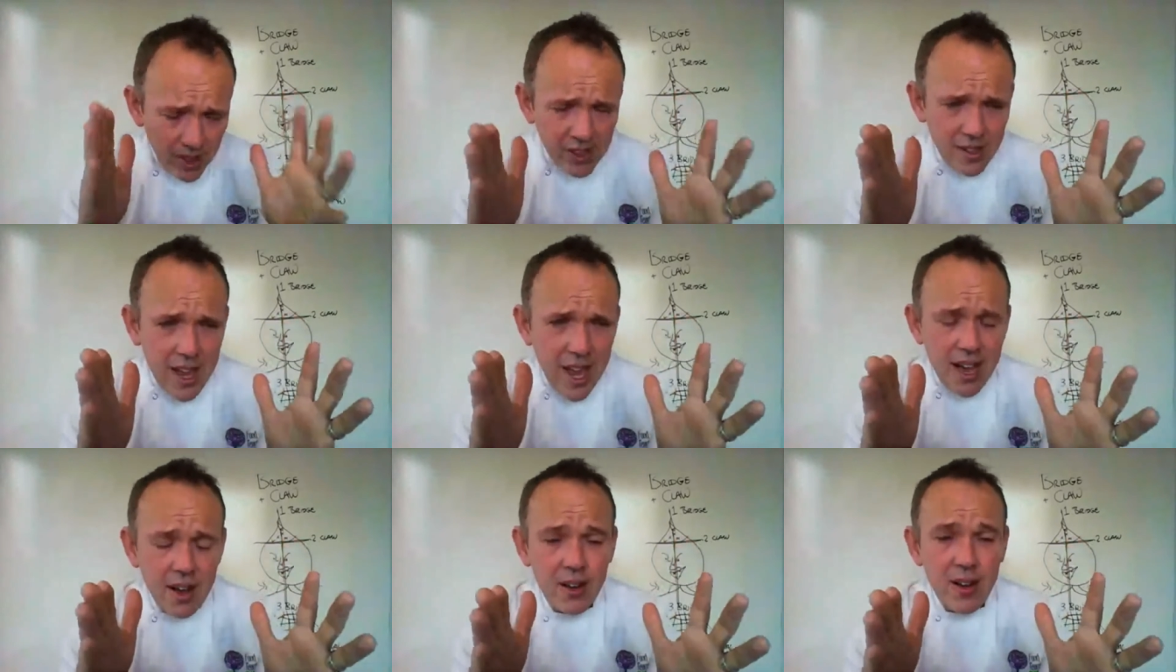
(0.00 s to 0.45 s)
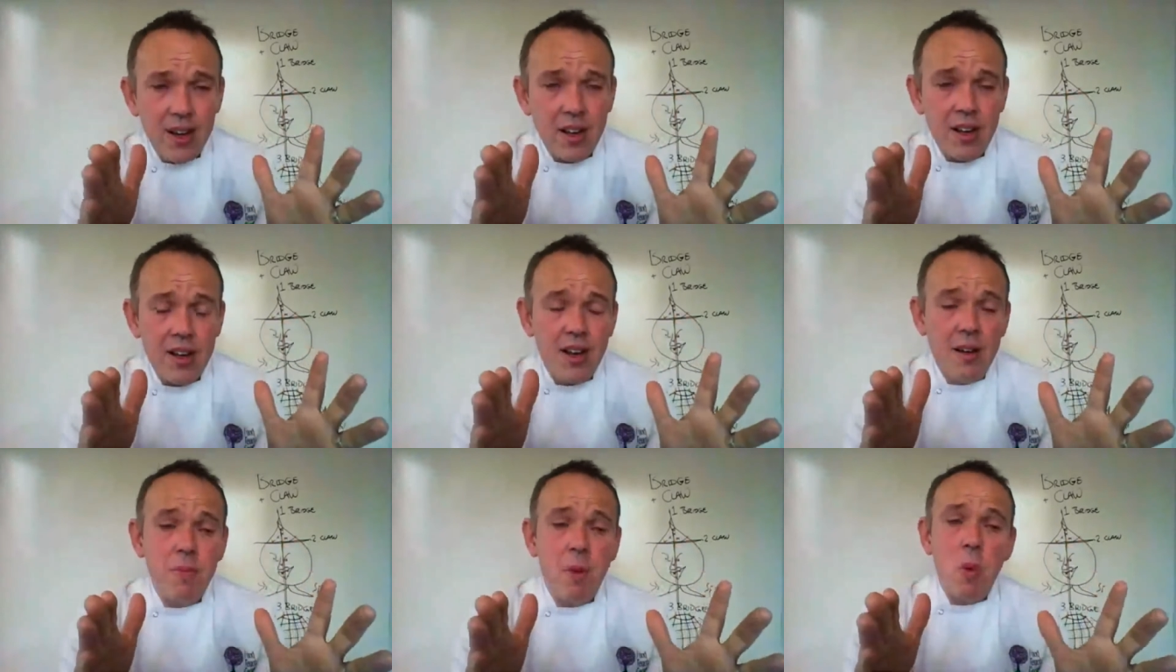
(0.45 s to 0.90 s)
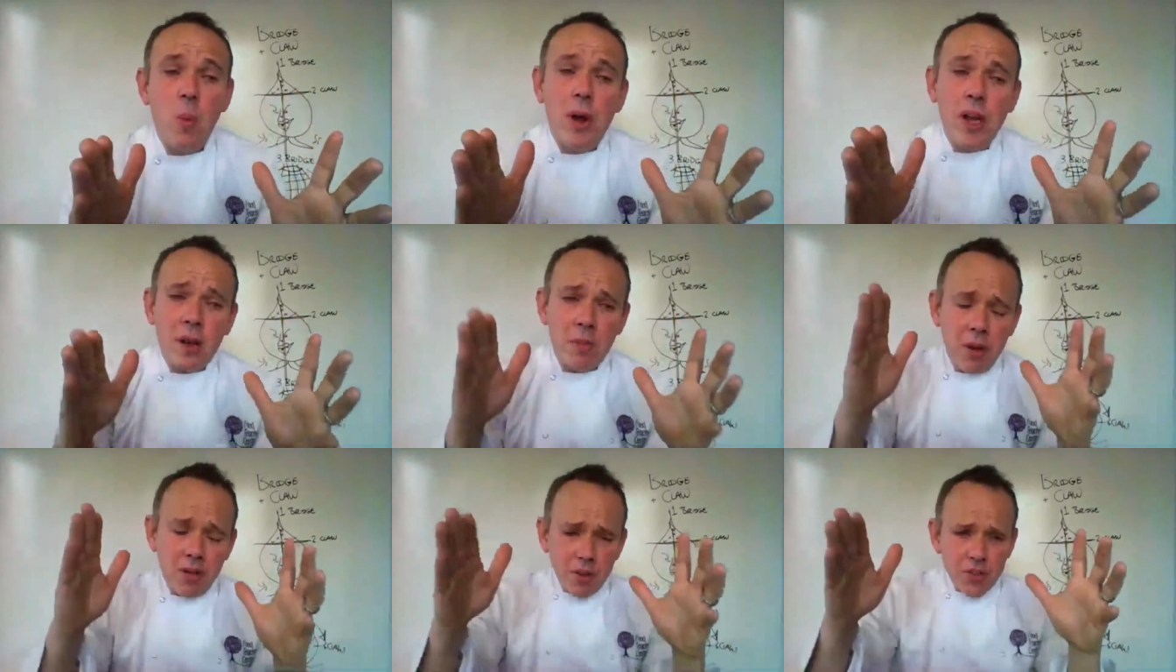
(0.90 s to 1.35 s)
Now, we're
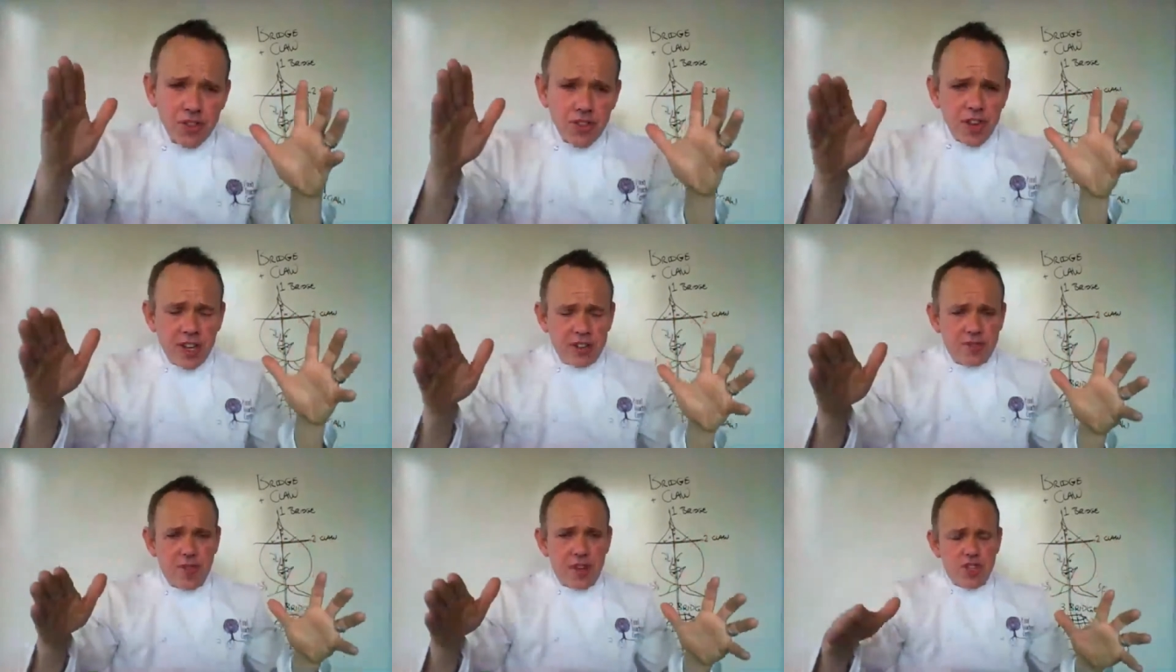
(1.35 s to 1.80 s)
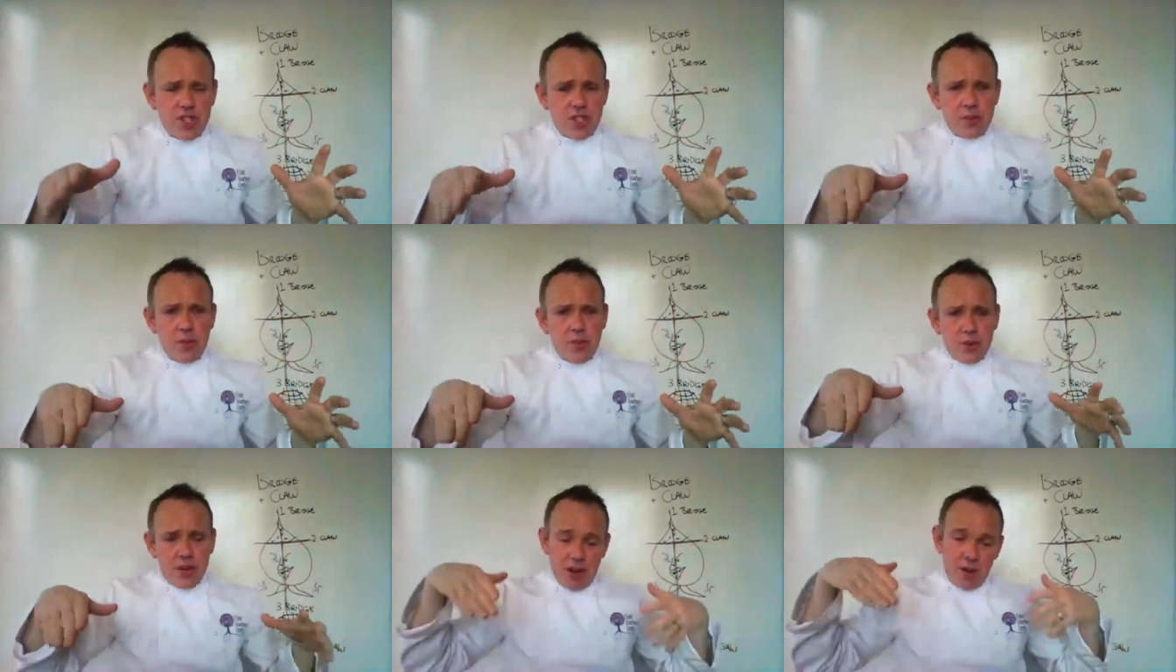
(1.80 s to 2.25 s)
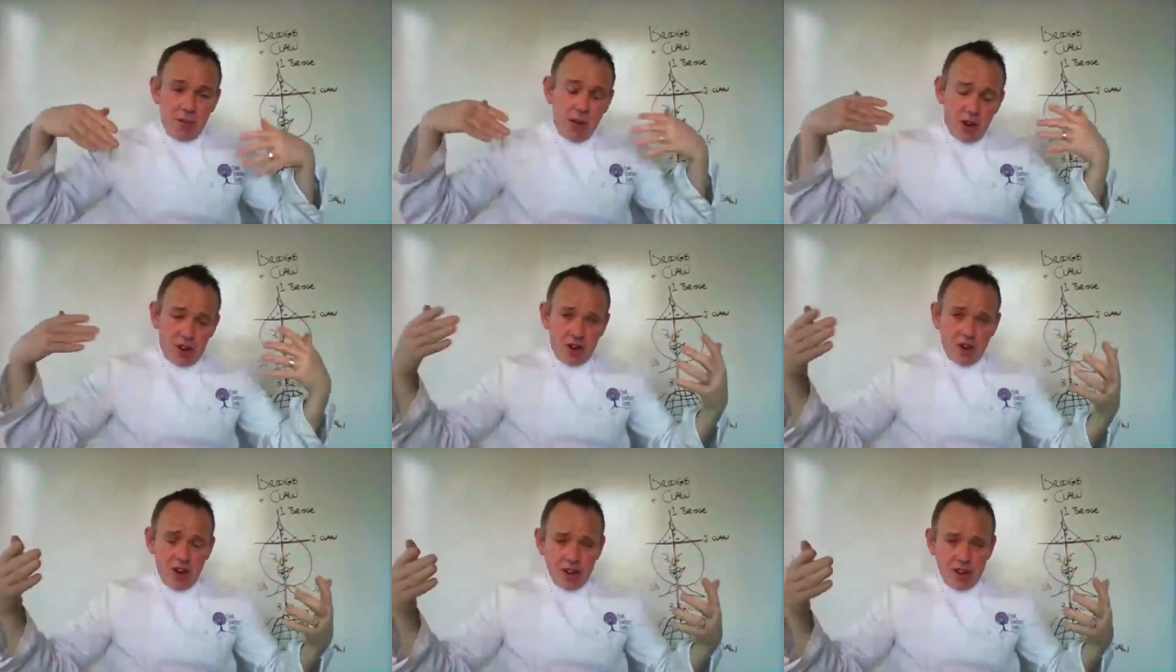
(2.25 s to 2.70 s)
going to move on to the next vegetable. Now, I'm
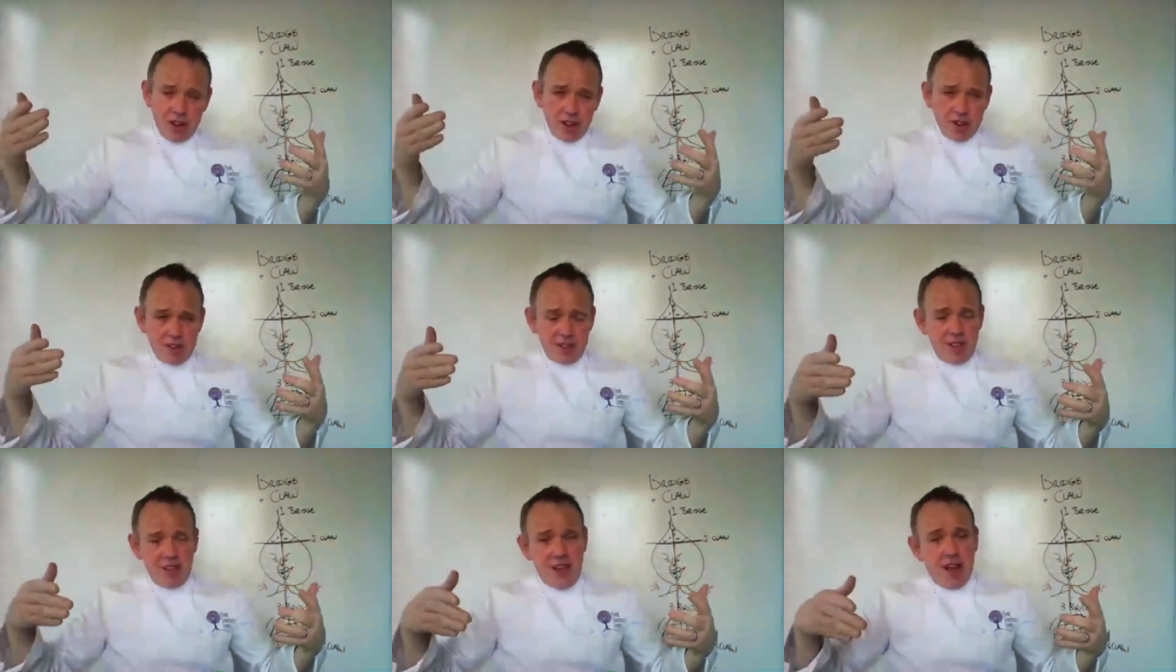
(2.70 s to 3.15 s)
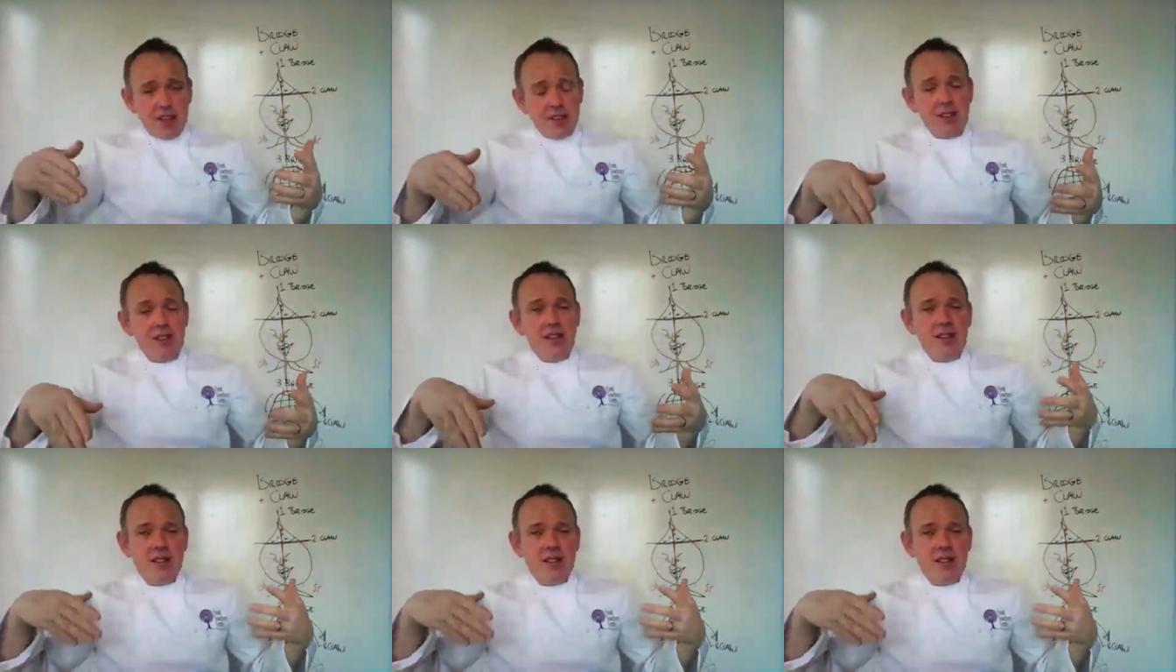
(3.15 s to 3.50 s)
not crying because of the onion.